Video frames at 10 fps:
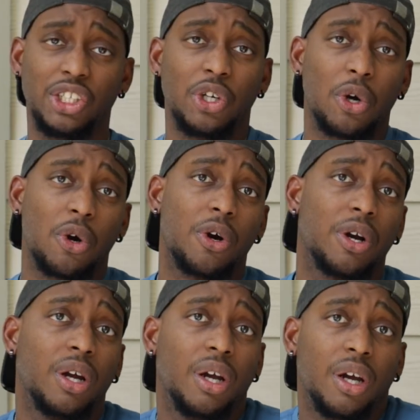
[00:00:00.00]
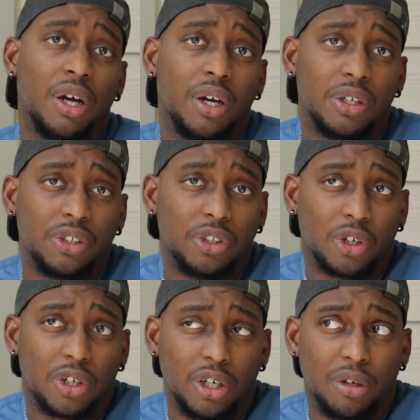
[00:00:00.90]
your
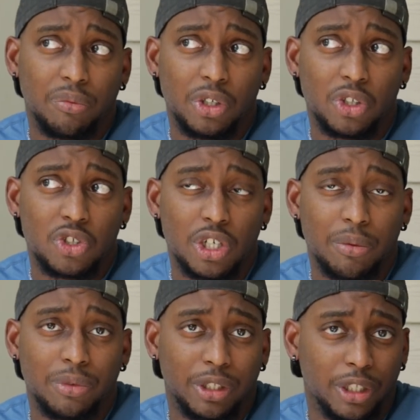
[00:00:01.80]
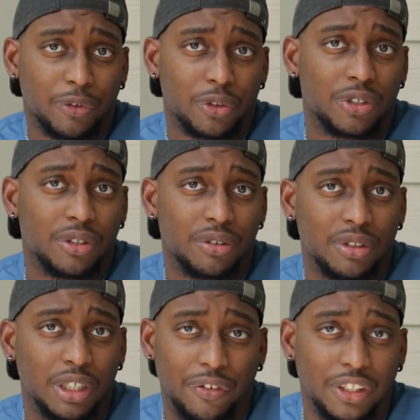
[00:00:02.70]
dealership delivers.
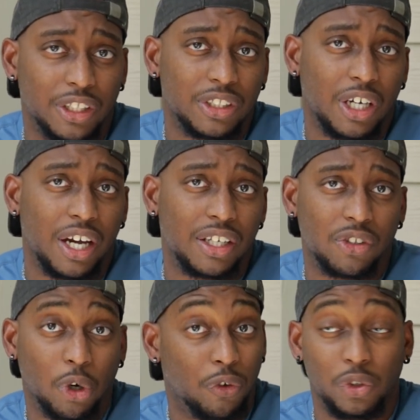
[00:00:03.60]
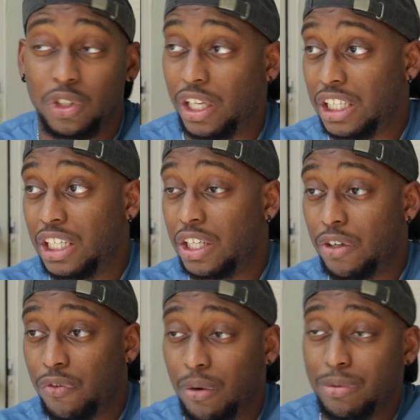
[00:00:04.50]
If it does not, or if you like getting
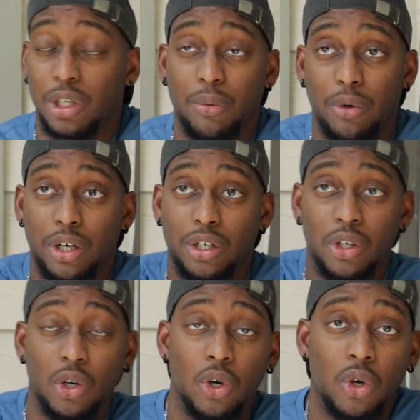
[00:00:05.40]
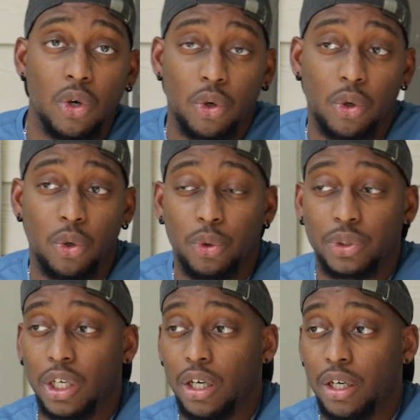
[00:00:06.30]
it from someone
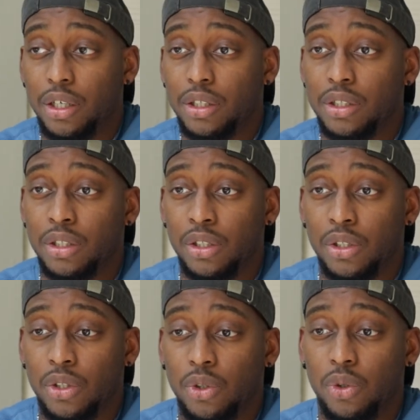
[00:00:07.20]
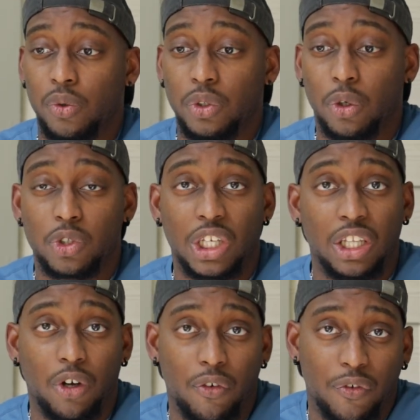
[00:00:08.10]
who's
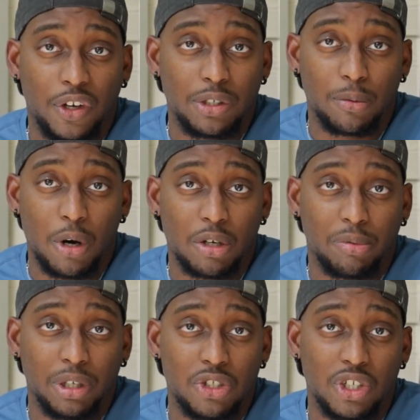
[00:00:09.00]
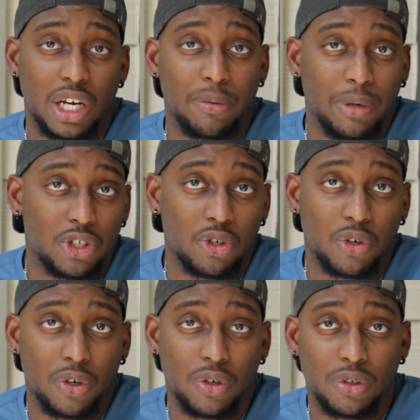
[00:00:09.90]
selling off the Facebook Marketplace, you got to make sure